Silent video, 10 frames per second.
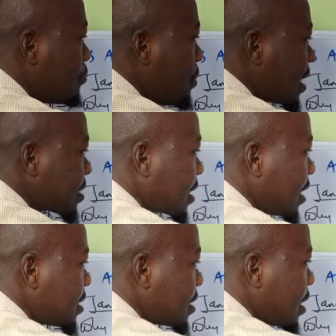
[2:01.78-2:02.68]

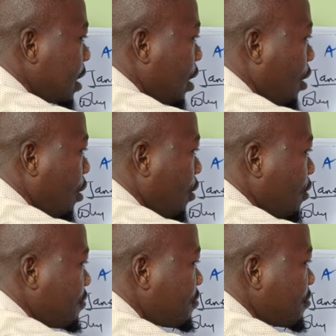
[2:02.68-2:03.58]
basket
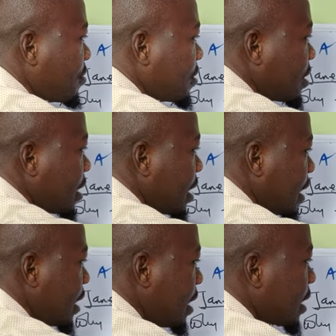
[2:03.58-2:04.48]
of
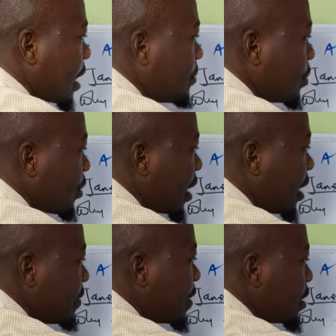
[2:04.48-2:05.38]
income.
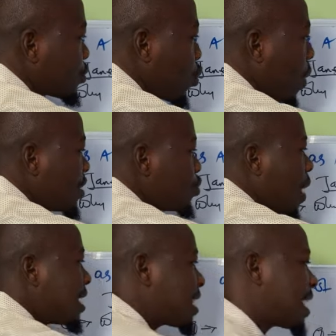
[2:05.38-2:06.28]
Okay, so once
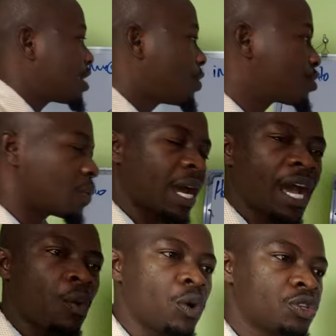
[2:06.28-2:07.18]
you answer that question,
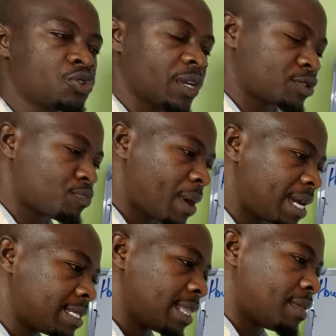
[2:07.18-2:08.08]
I want to
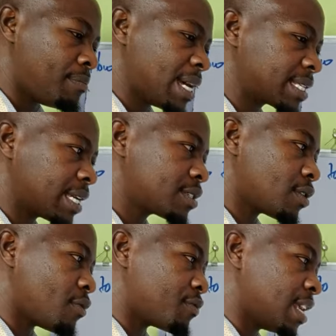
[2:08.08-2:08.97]
expand the basket
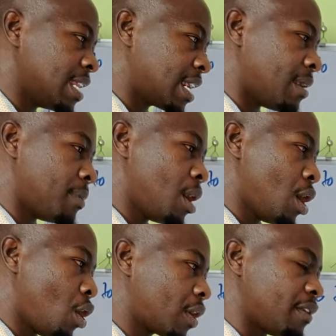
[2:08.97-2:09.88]
of income.
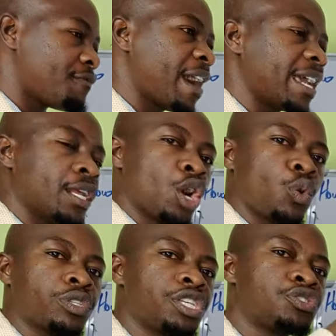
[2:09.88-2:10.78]
Okay, fine.
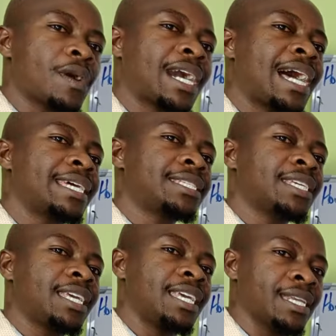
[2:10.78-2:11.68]
What is your
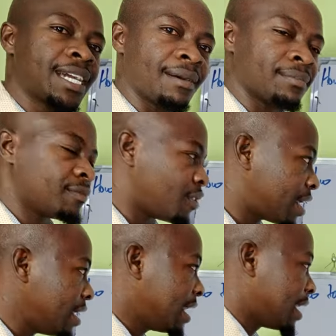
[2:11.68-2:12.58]
current income?
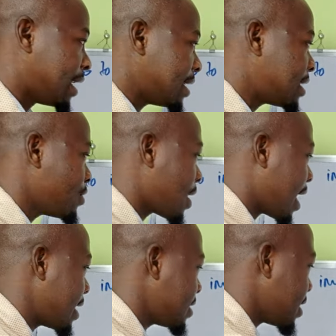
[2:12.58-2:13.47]
Okay, let's say your
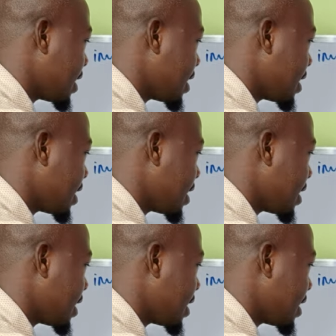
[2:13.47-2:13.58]
current